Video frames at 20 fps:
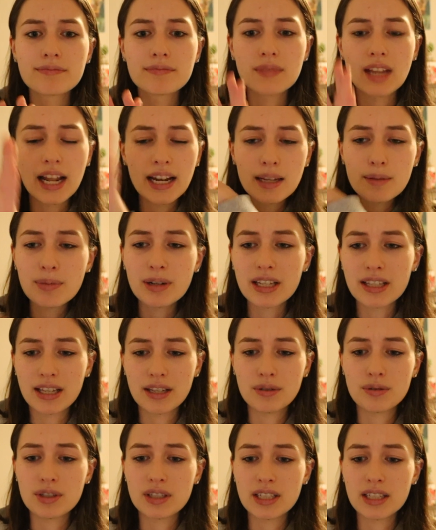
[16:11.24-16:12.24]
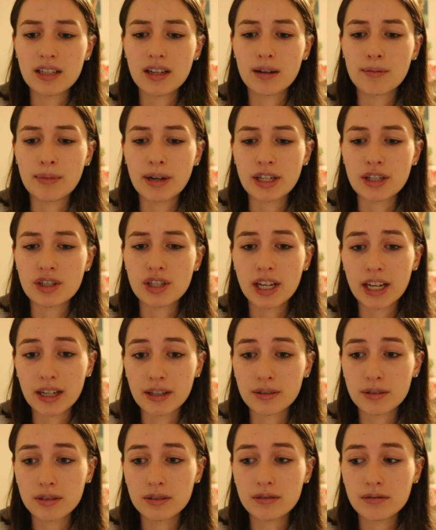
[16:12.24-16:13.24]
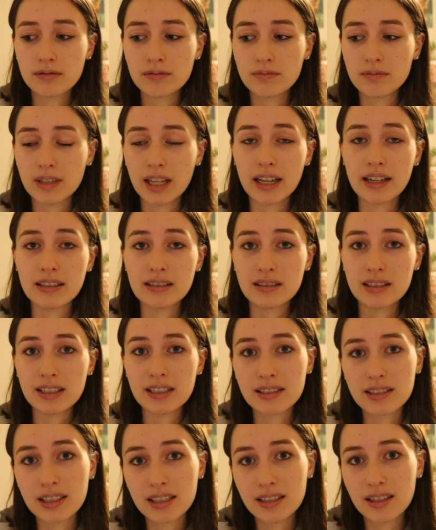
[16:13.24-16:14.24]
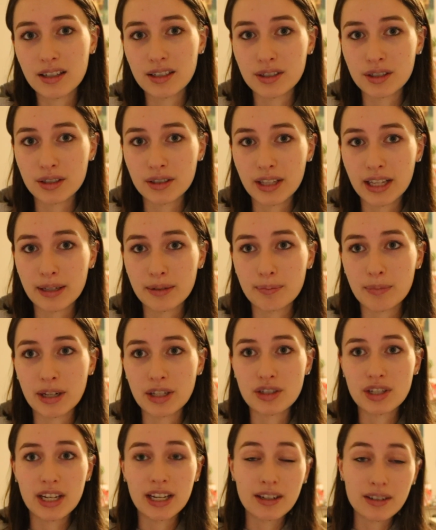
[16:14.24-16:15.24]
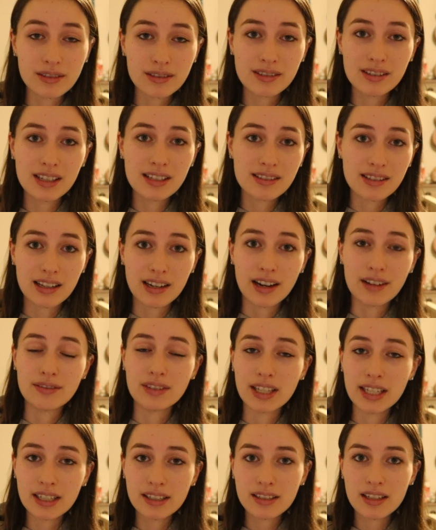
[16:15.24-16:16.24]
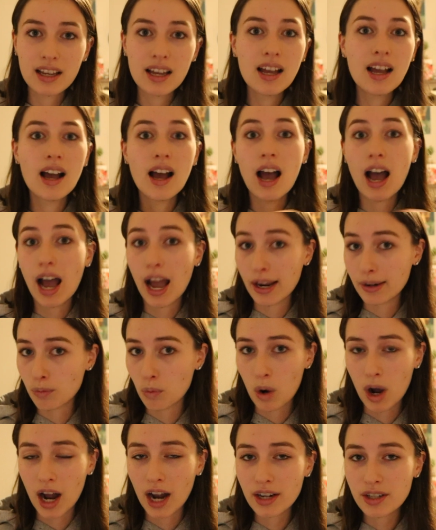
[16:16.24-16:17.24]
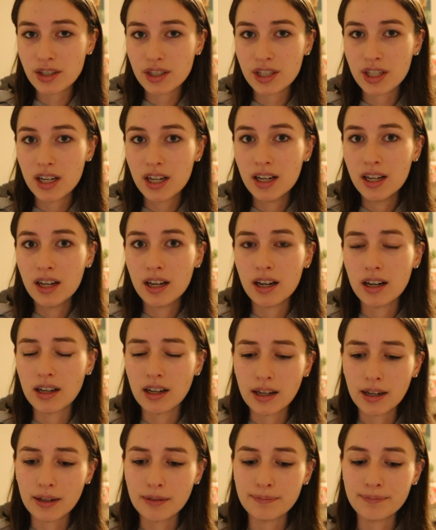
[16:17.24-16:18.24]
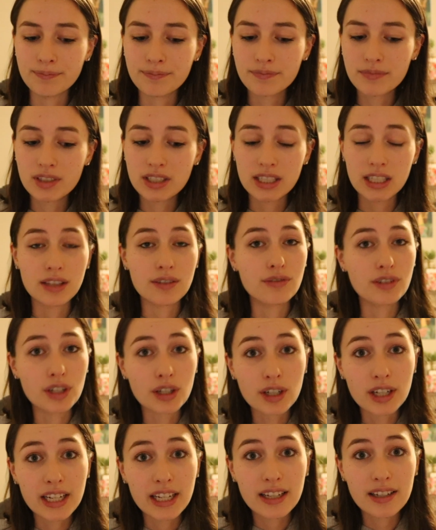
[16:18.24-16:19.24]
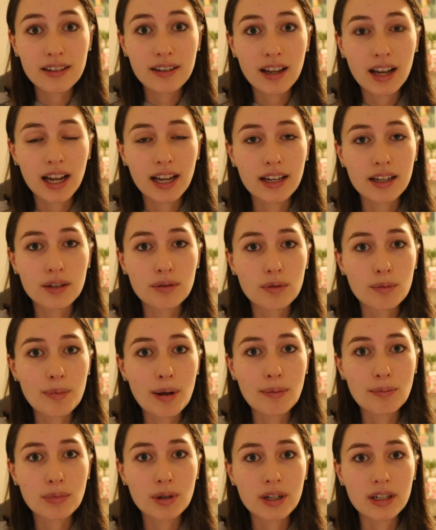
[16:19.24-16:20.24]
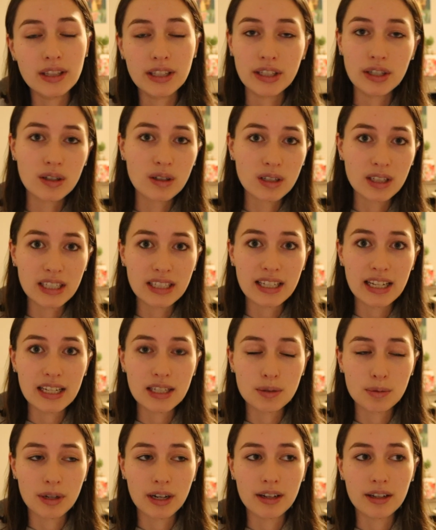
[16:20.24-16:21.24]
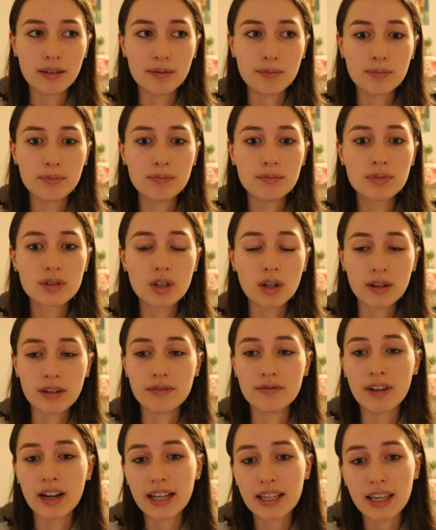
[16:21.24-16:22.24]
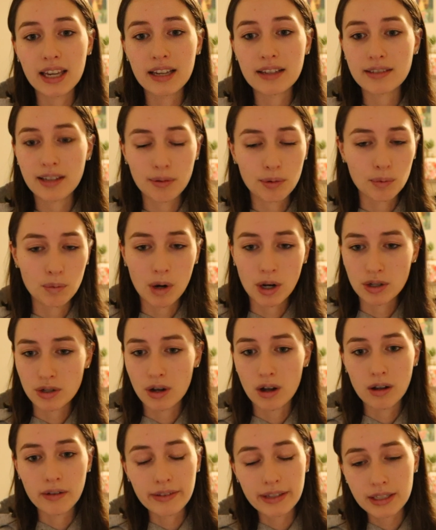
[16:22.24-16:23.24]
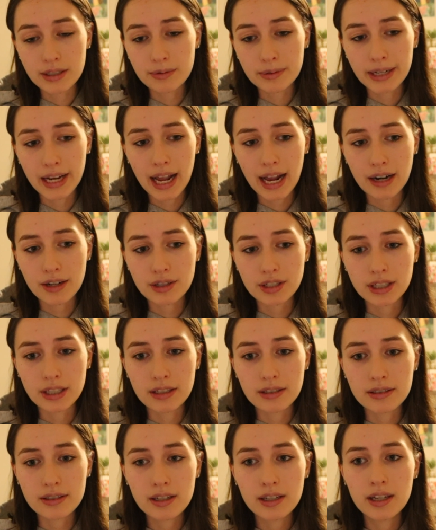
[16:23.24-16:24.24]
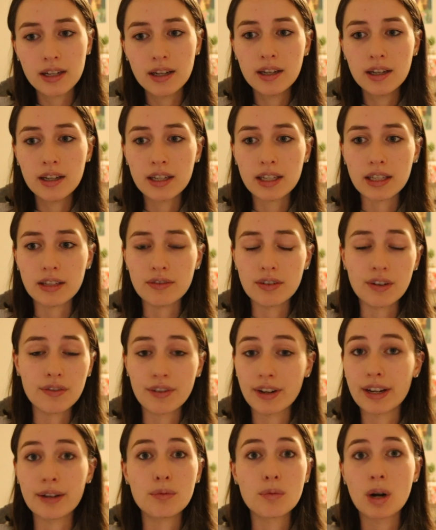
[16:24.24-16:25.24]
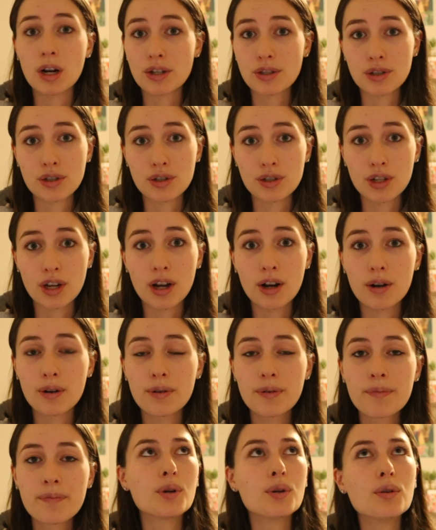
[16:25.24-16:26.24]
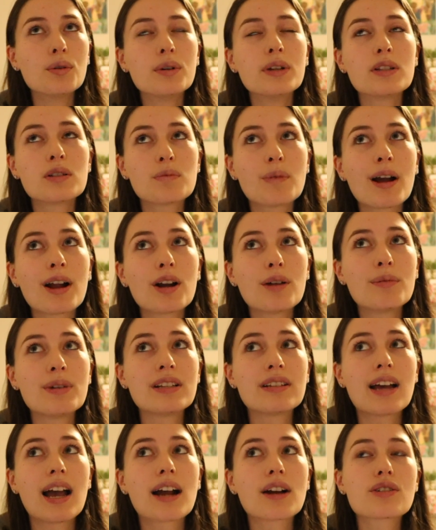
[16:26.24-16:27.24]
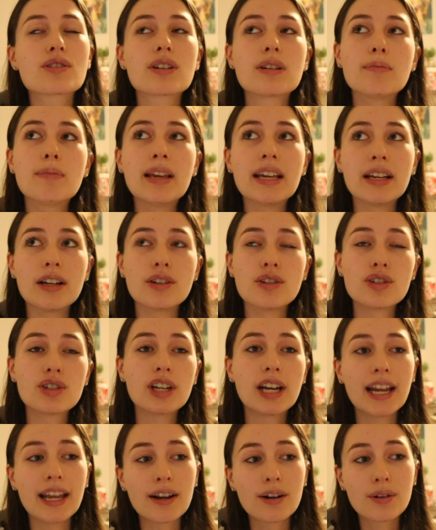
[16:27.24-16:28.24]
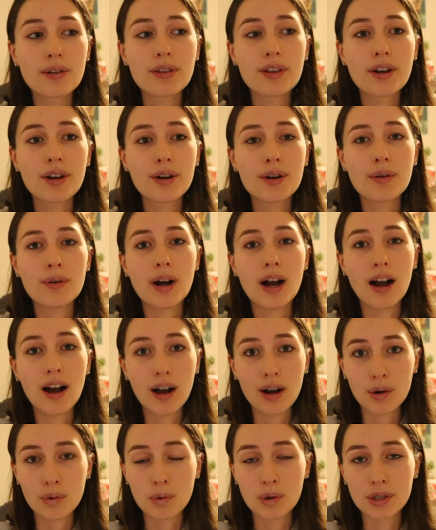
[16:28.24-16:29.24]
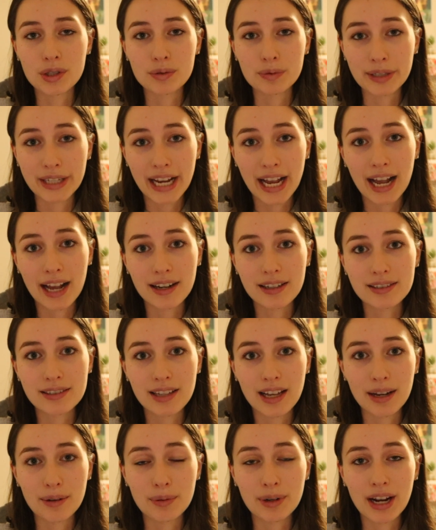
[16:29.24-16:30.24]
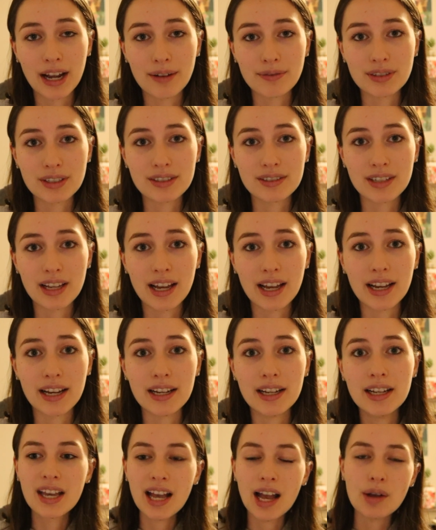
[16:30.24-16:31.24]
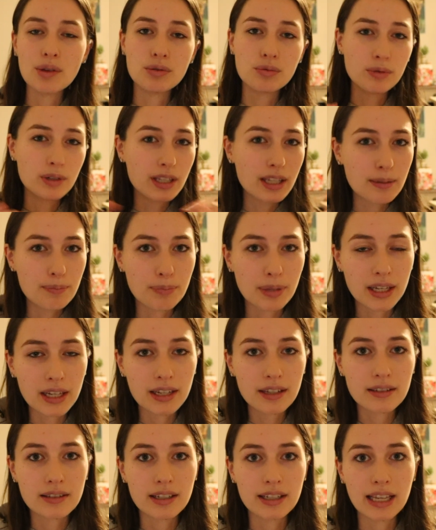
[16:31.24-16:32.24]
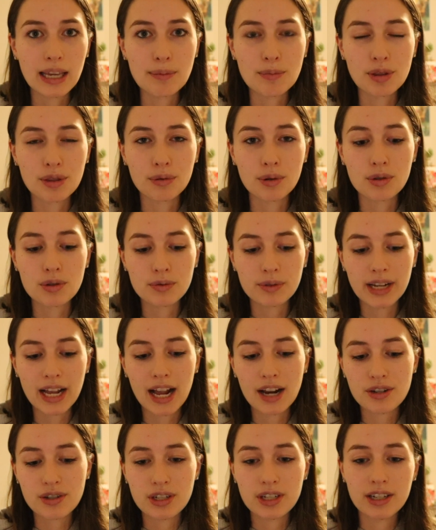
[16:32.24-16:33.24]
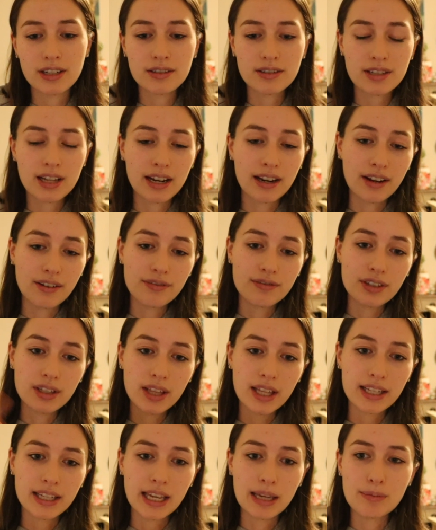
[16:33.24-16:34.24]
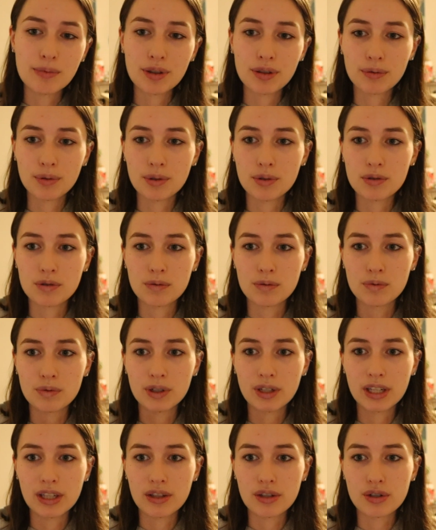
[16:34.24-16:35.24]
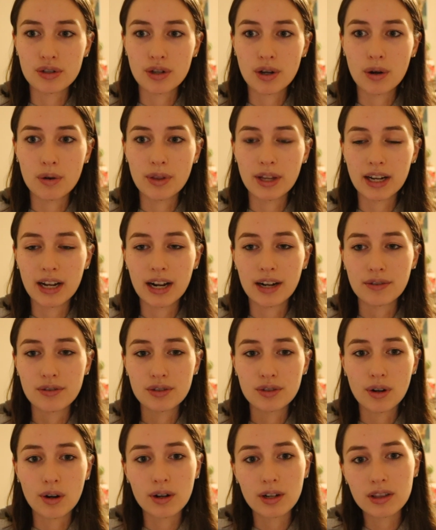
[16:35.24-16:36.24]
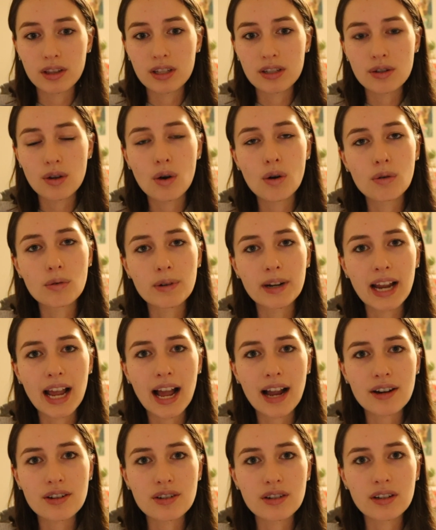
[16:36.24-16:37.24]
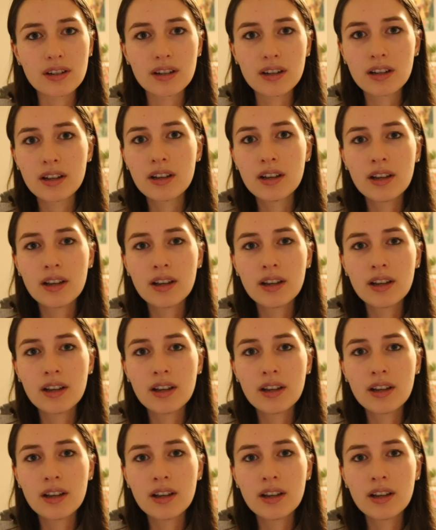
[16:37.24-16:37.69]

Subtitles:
Anybody that you see on my channel that is listed under like my channels list that I've linked, I watch. Sith Furion, I can remember in the early days when I started Vikings, I would watch all of his reactions, even if I didn't watch the show. Who inspired me to actually make a channel though? Hogwarts Reacts, I would have to say. I was really big into Game of Thrones reactions, and I feel like Game of Thrones was really the show that kind of started this whole reaction